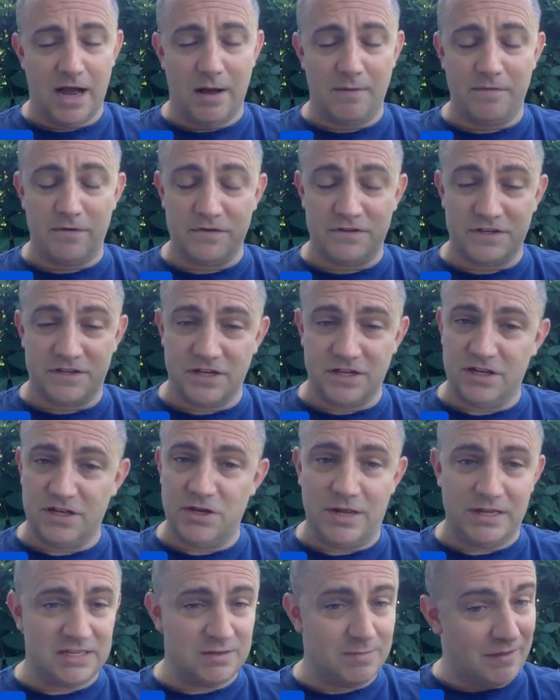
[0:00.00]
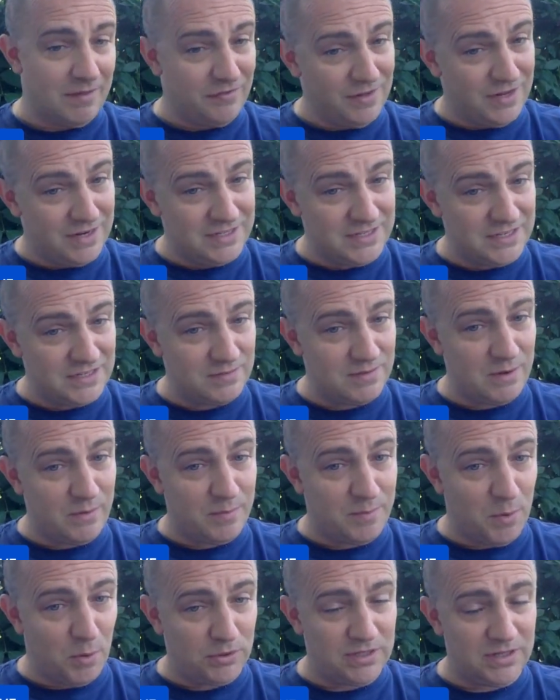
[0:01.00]
versatility. You get some athleticism there
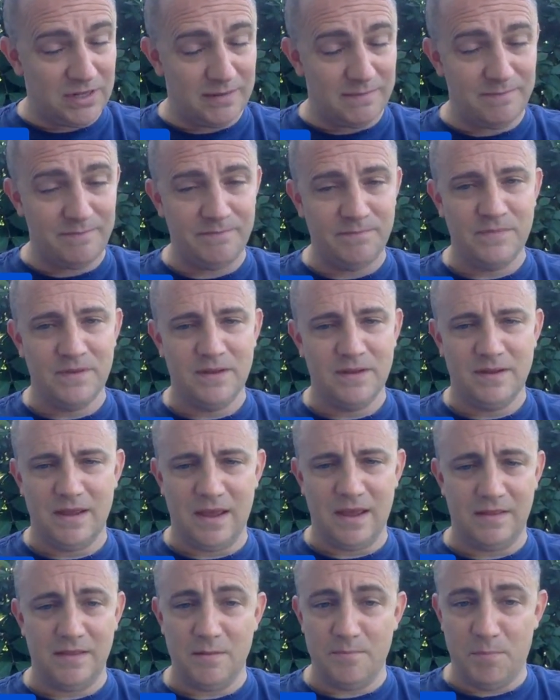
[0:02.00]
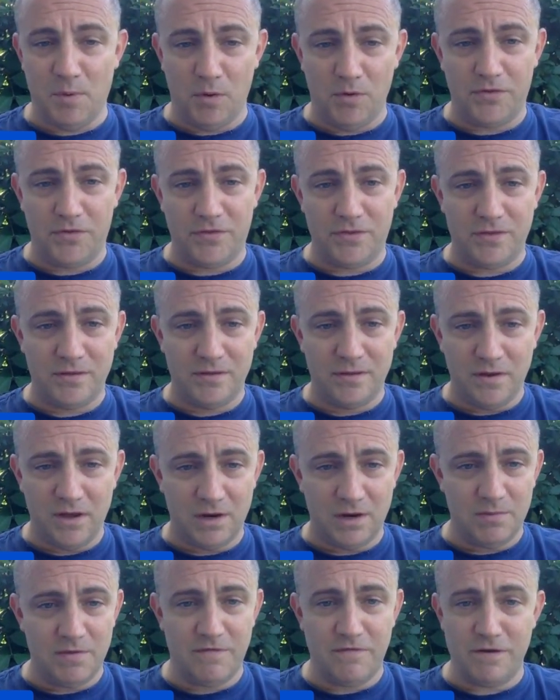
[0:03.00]
with both of them. And they're both
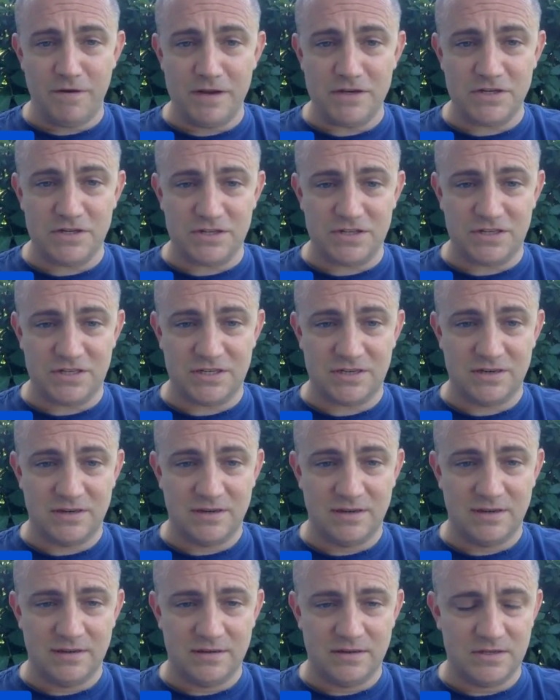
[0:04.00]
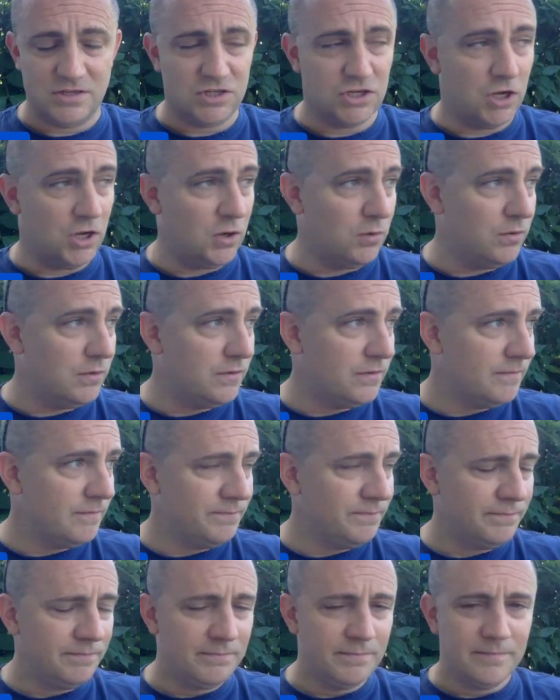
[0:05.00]
going to be free agents. So
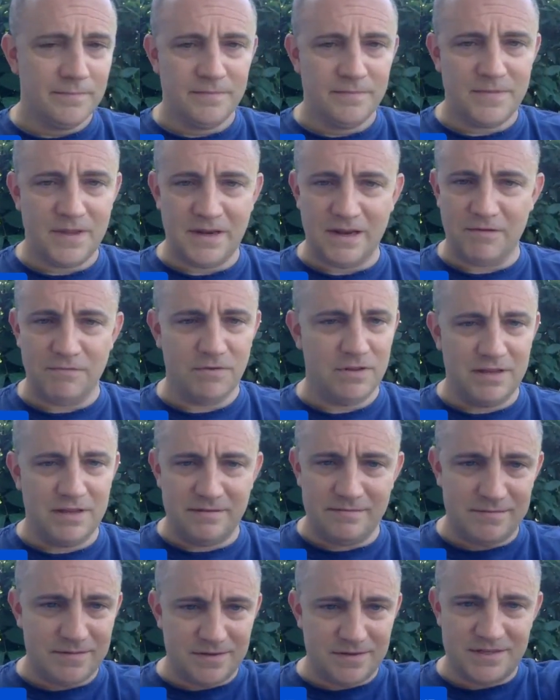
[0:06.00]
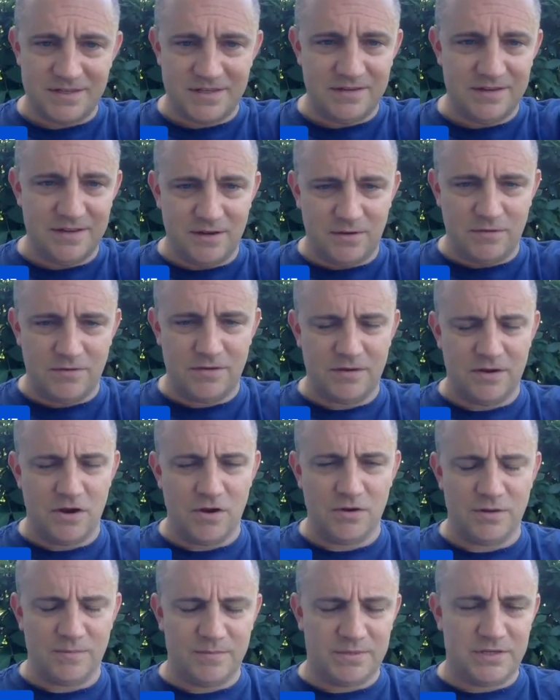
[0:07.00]
they're not really, you know,
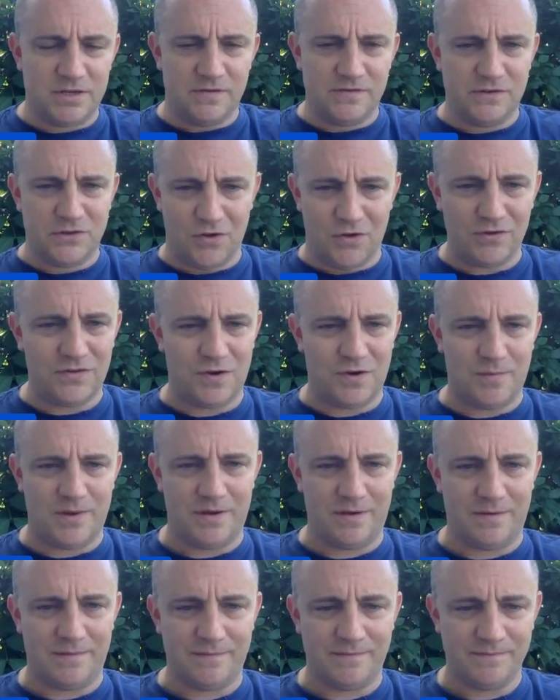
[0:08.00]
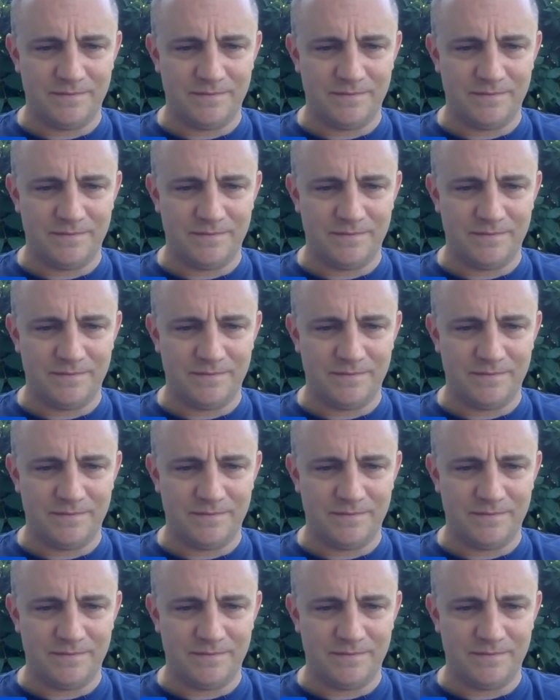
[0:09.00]
hurting themselves long term here.